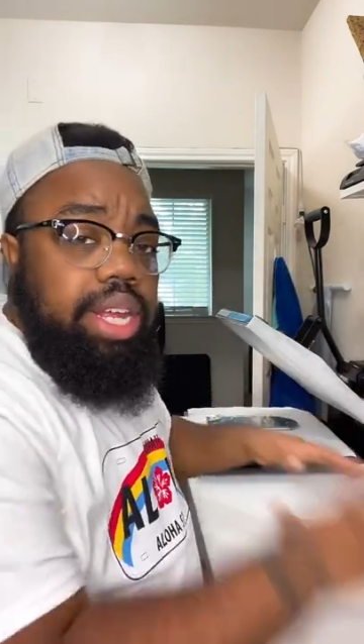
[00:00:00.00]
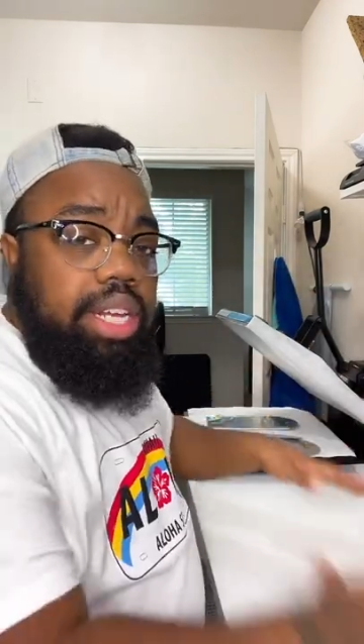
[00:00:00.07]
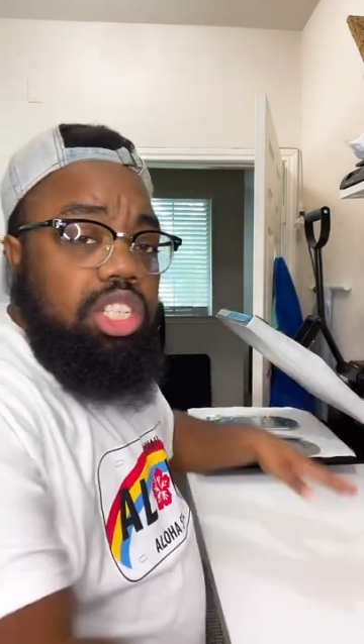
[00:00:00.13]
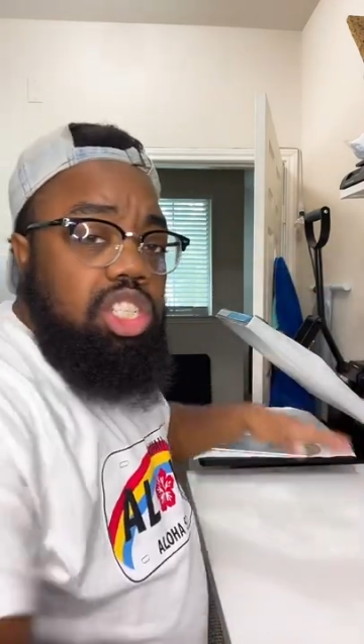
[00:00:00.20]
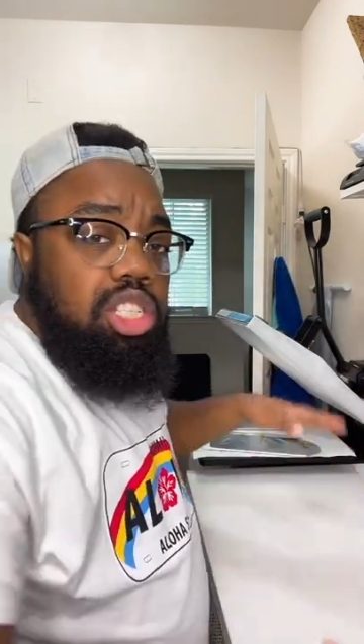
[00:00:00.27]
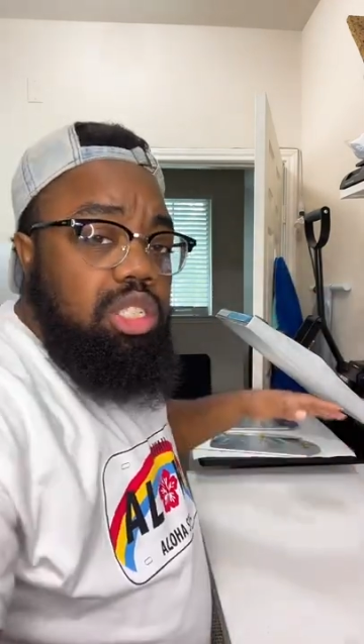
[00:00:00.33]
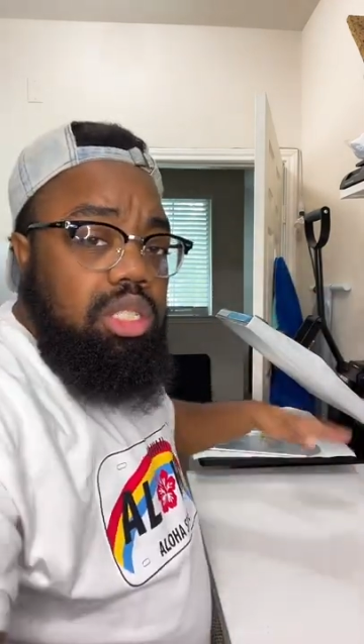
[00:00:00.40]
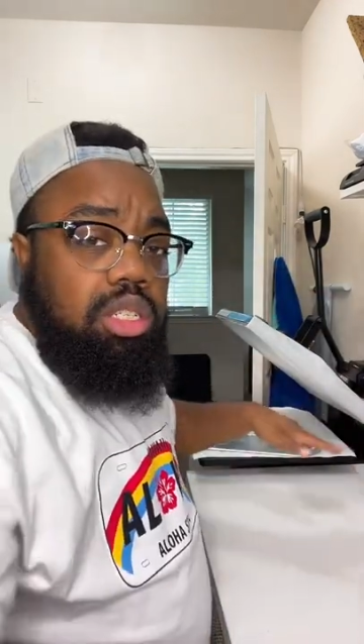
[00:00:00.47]
then
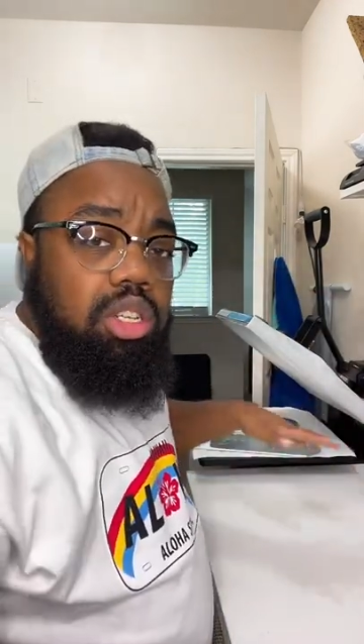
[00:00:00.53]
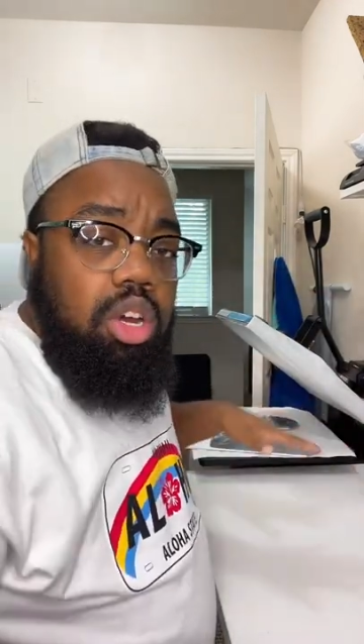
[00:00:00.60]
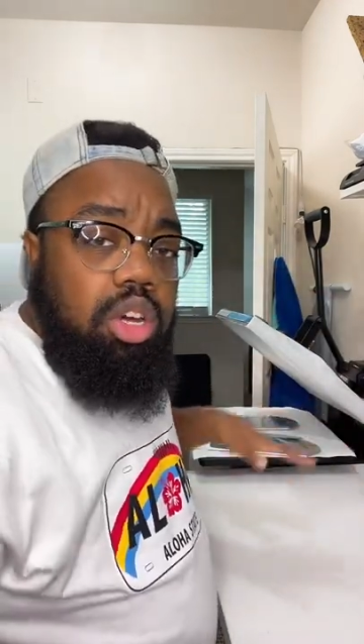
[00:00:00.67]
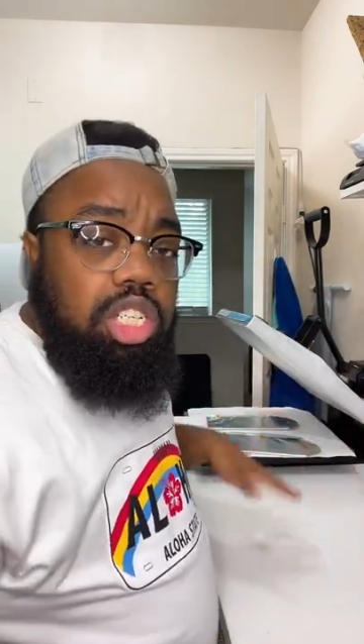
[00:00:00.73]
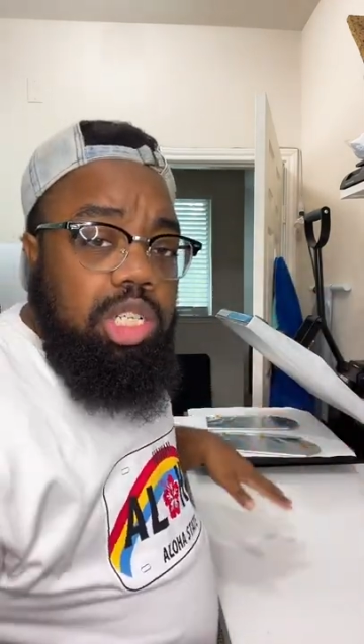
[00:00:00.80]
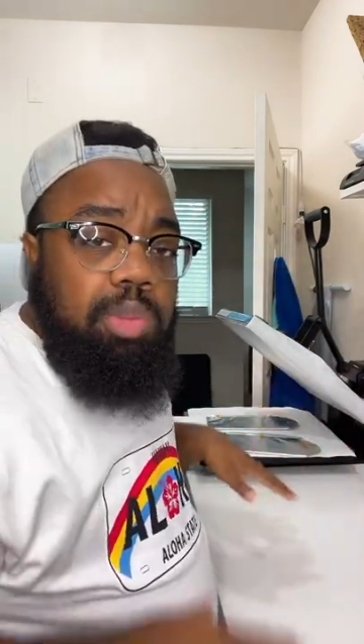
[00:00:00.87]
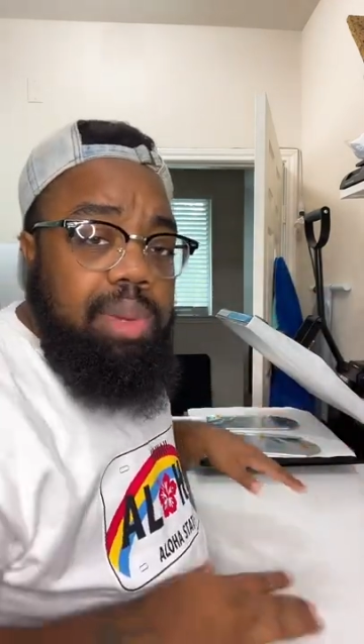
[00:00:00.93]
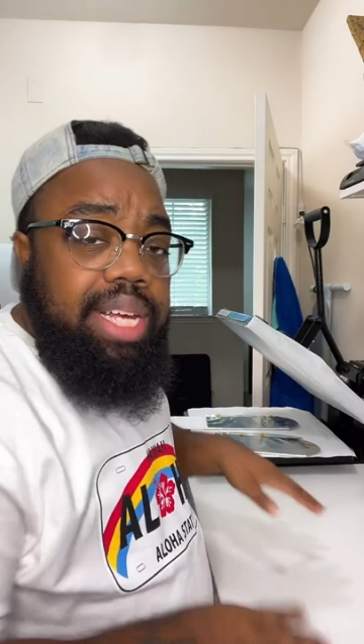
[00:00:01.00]
just you
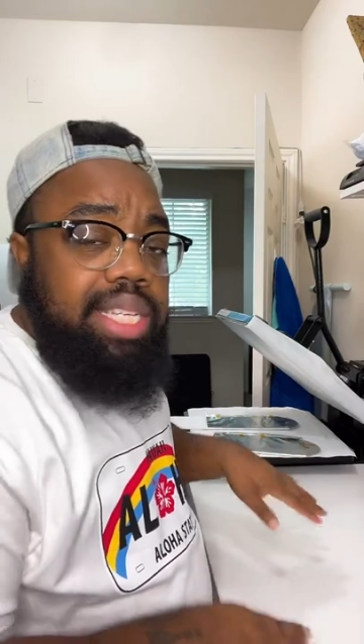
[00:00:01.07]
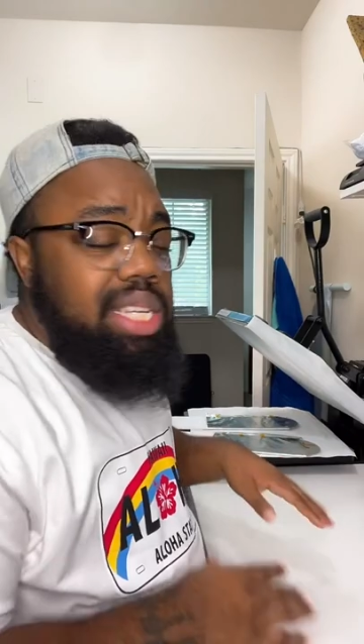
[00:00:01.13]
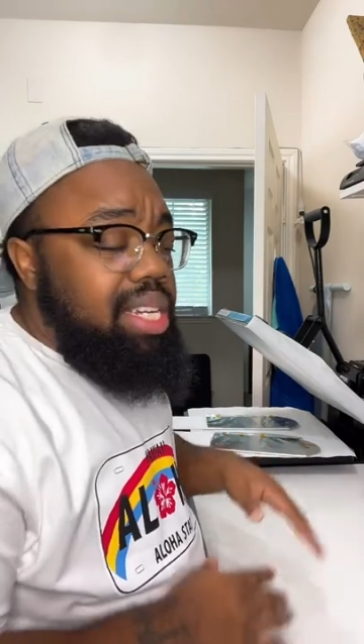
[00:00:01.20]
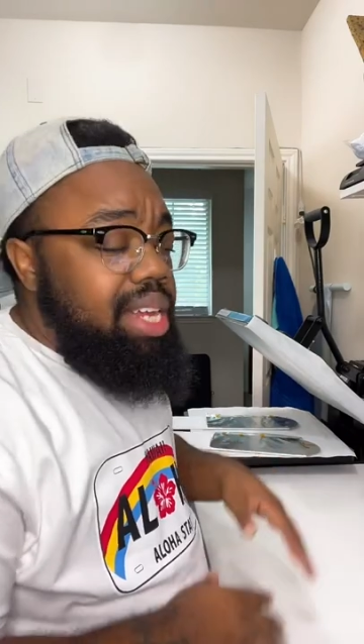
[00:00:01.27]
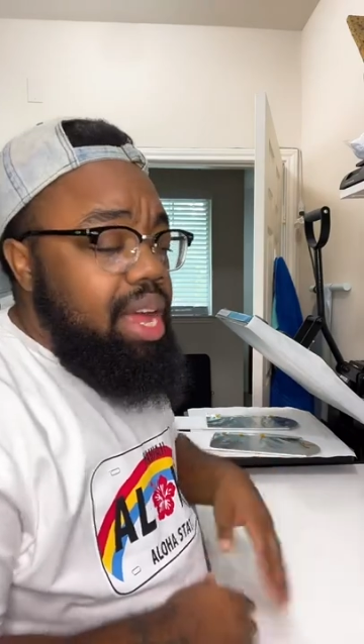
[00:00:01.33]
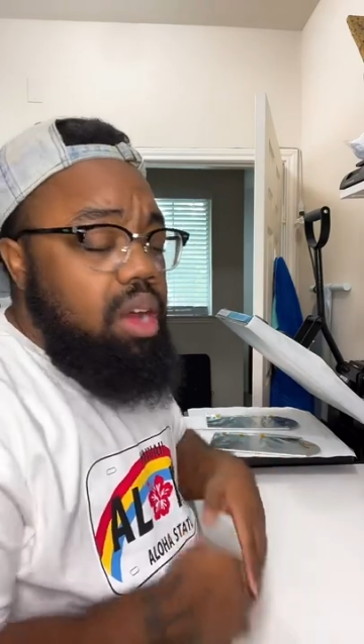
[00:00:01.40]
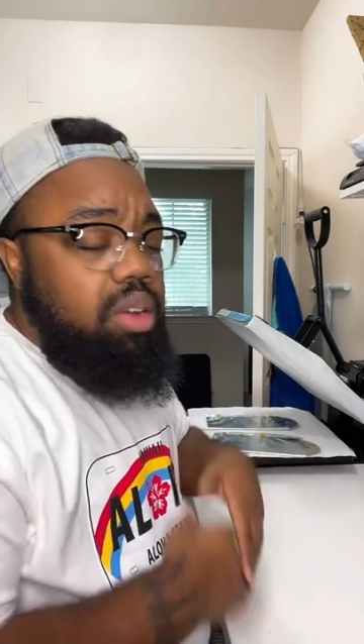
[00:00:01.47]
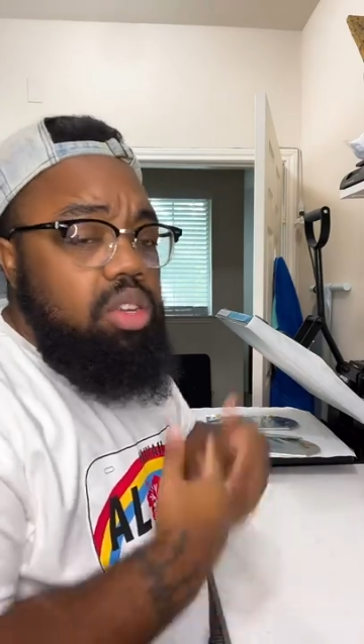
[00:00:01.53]
know just place
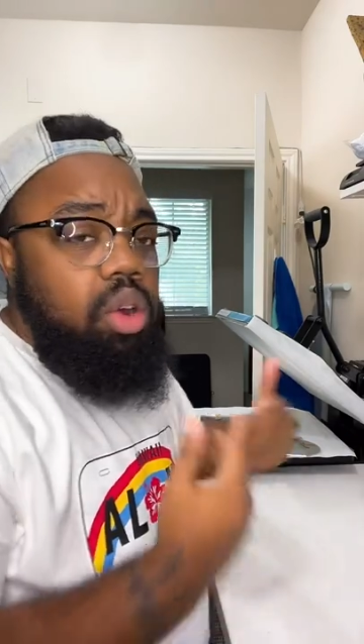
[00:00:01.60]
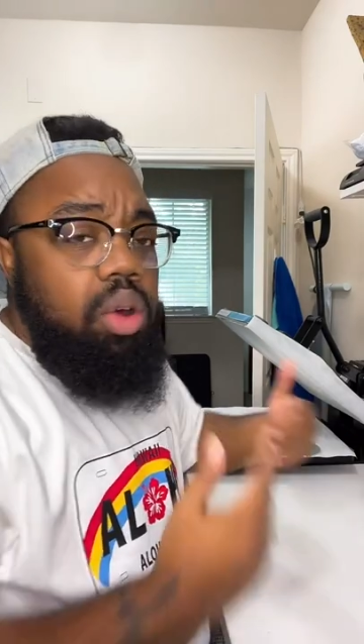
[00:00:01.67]
it down.